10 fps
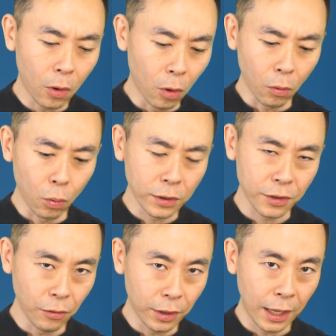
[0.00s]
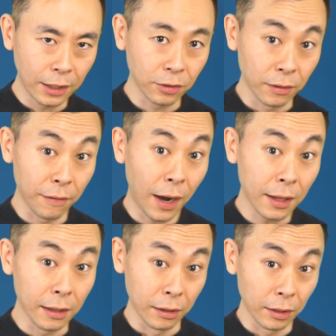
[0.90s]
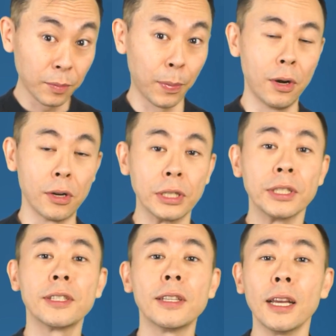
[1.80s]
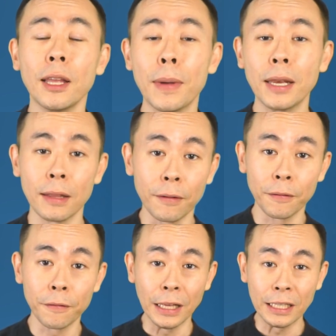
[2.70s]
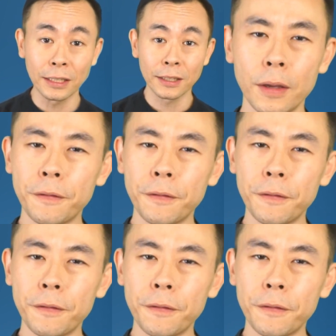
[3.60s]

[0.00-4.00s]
Or was your attention divided, dispersed in many different things?